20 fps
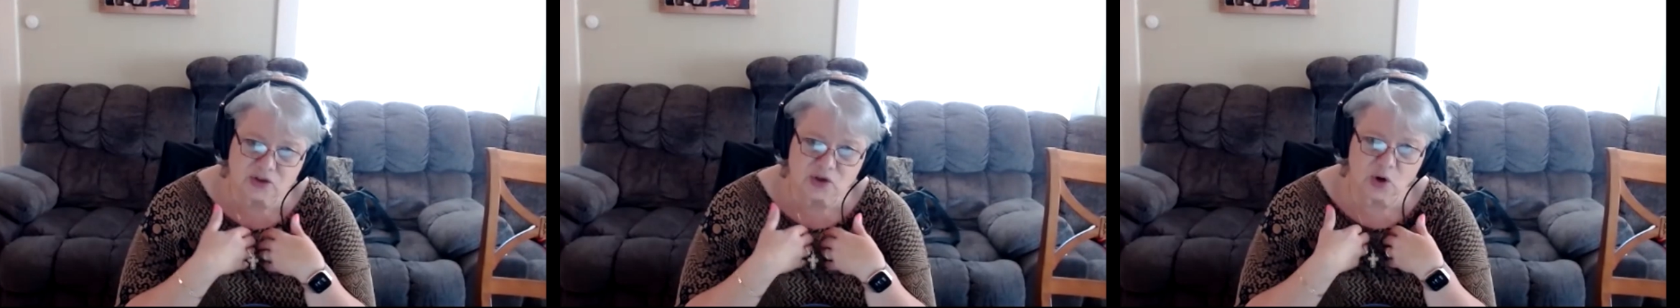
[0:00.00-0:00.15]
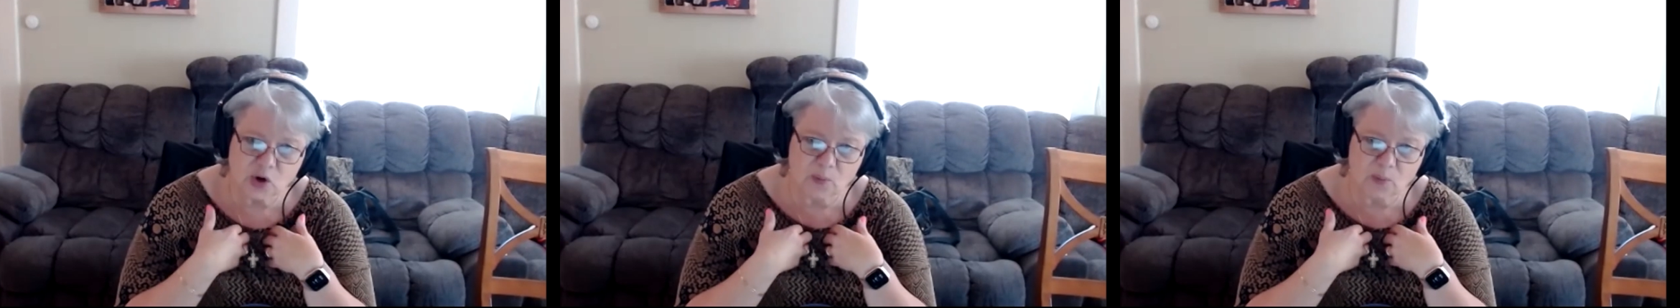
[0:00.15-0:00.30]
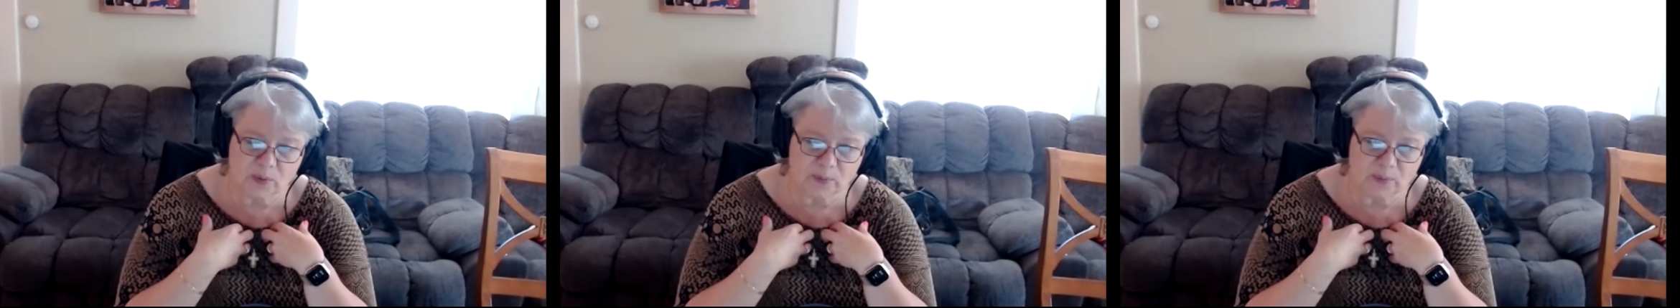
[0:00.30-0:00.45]

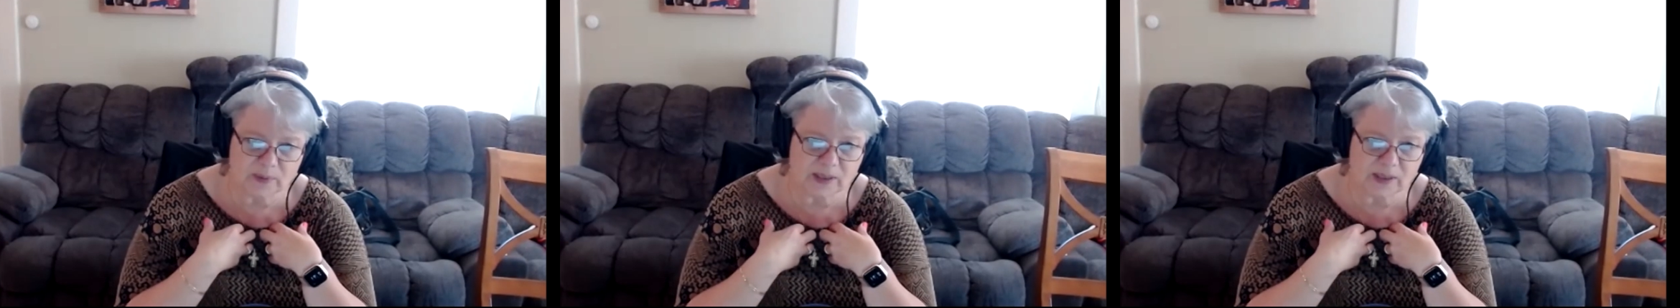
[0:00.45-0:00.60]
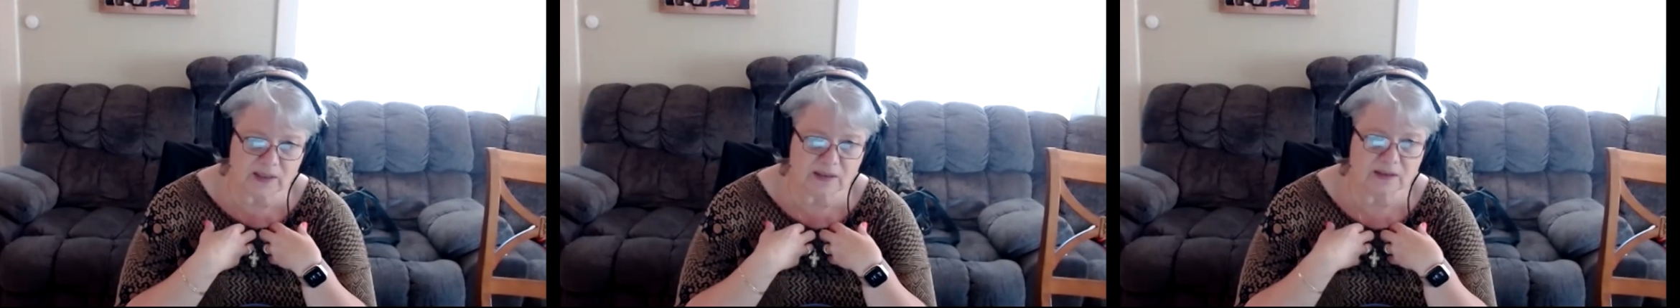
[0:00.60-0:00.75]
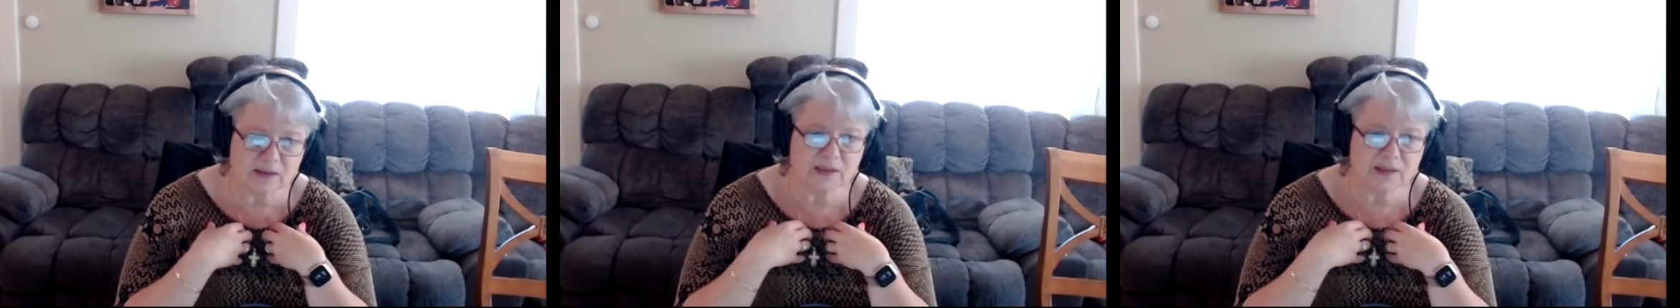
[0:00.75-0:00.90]

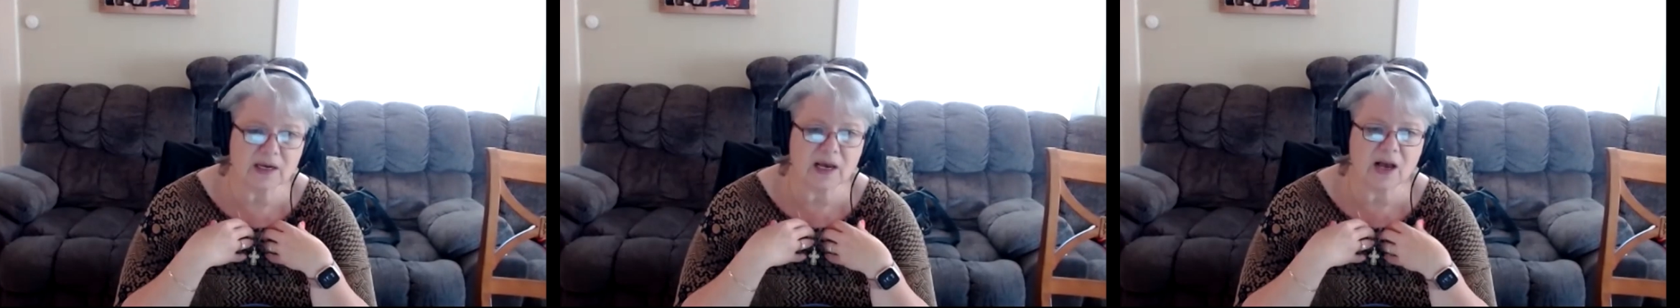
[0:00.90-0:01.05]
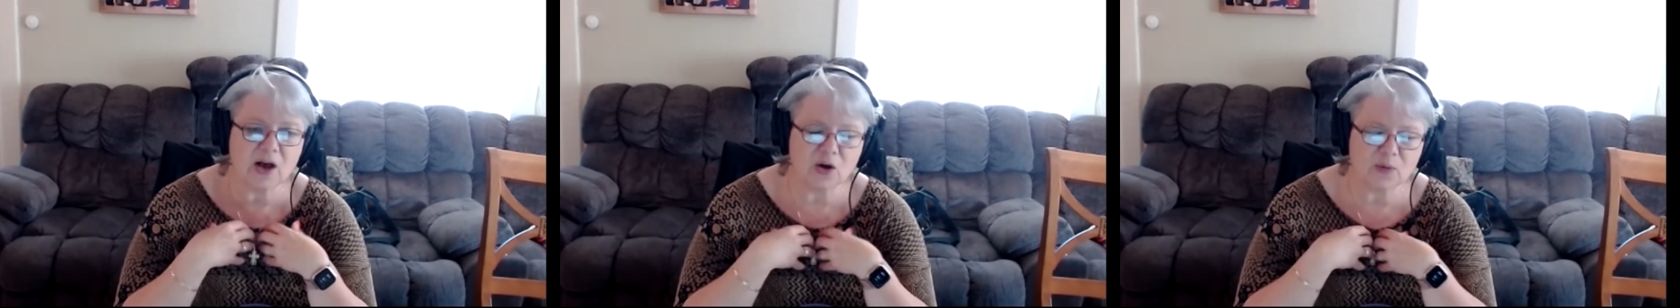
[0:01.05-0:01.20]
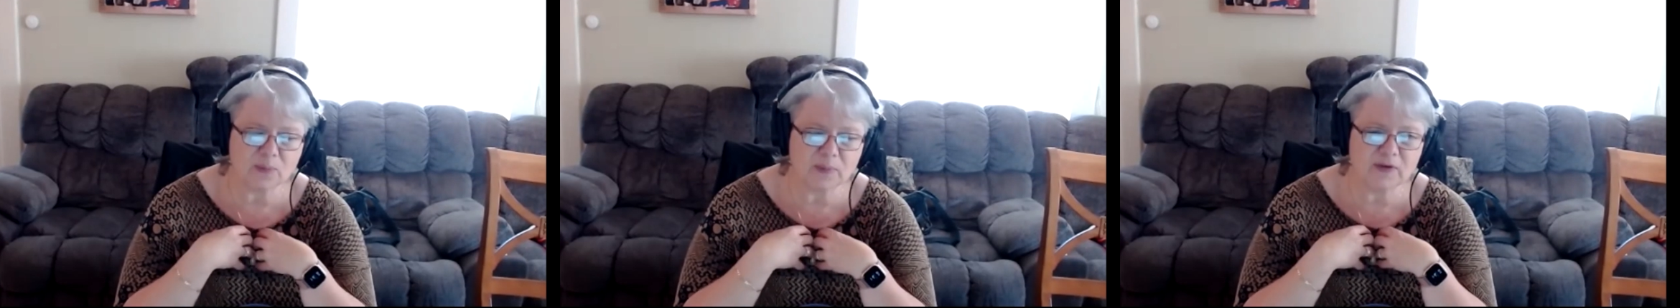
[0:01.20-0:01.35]
dopamine to
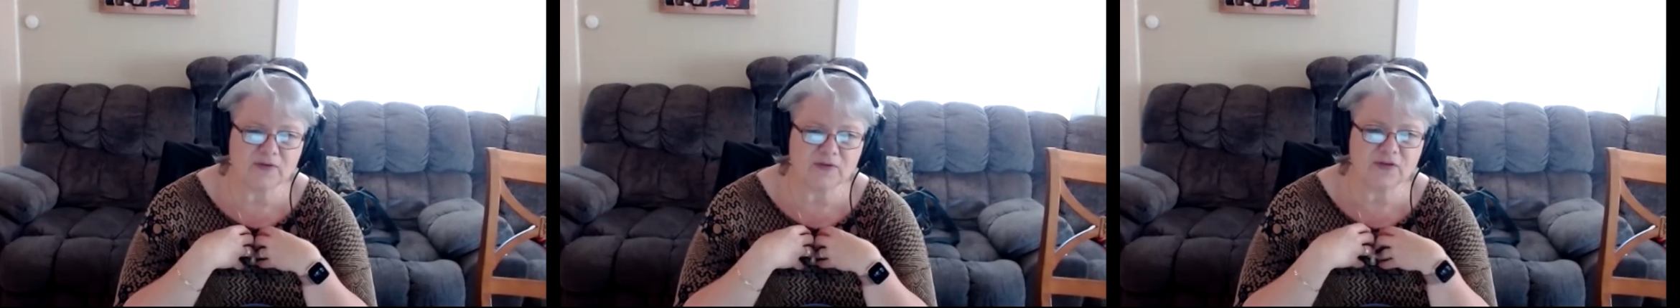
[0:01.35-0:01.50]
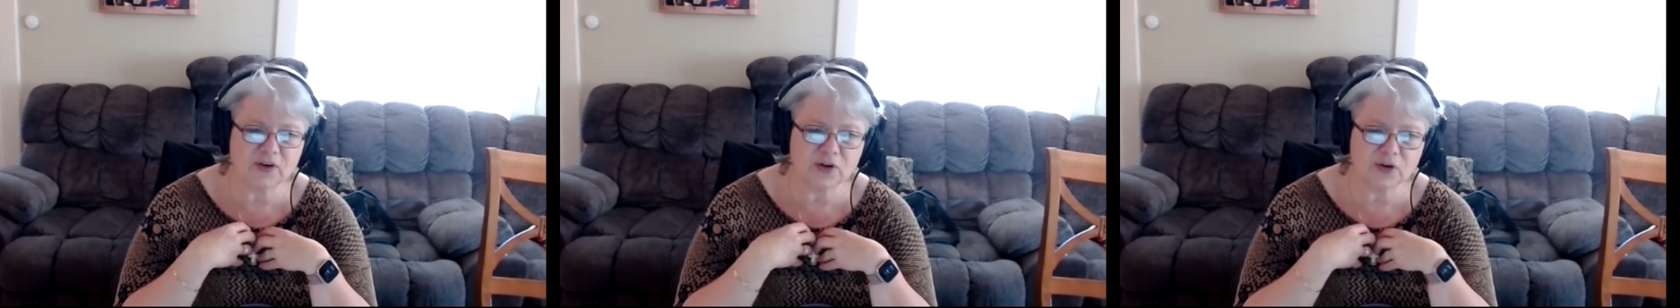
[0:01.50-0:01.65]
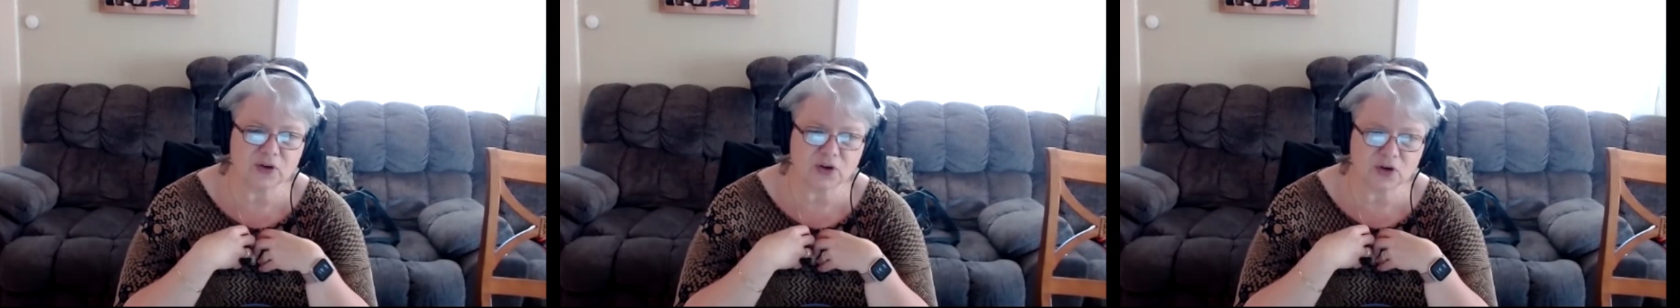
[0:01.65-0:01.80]
help me
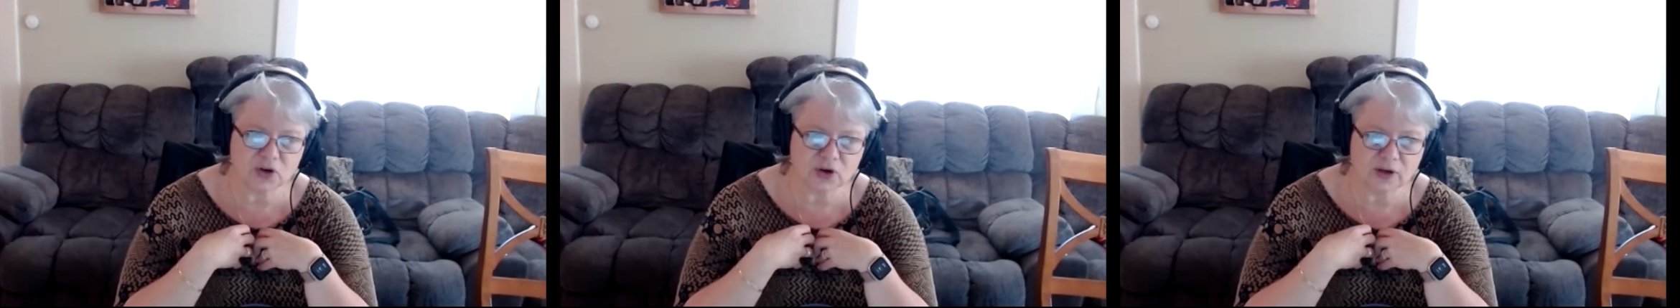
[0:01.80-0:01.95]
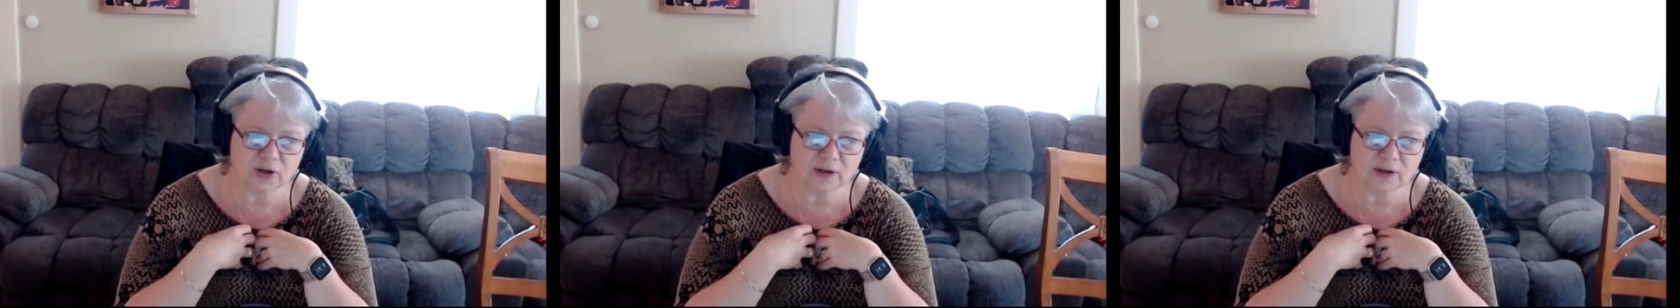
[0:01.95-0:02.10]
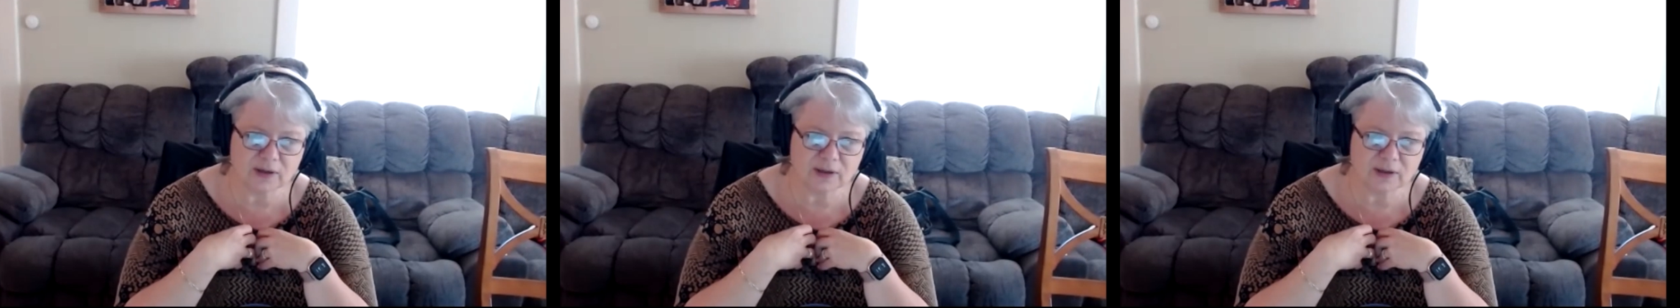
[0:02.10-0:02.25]
feel
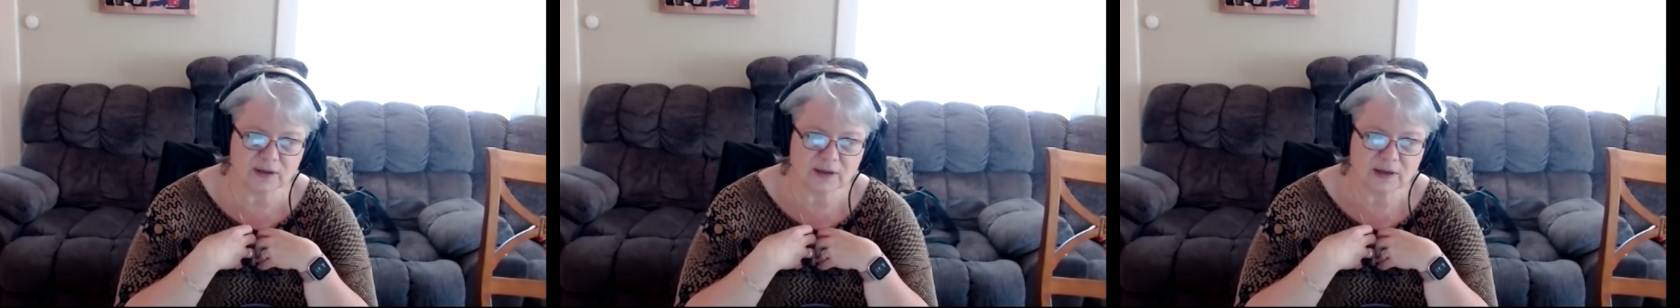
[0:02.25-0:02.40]
good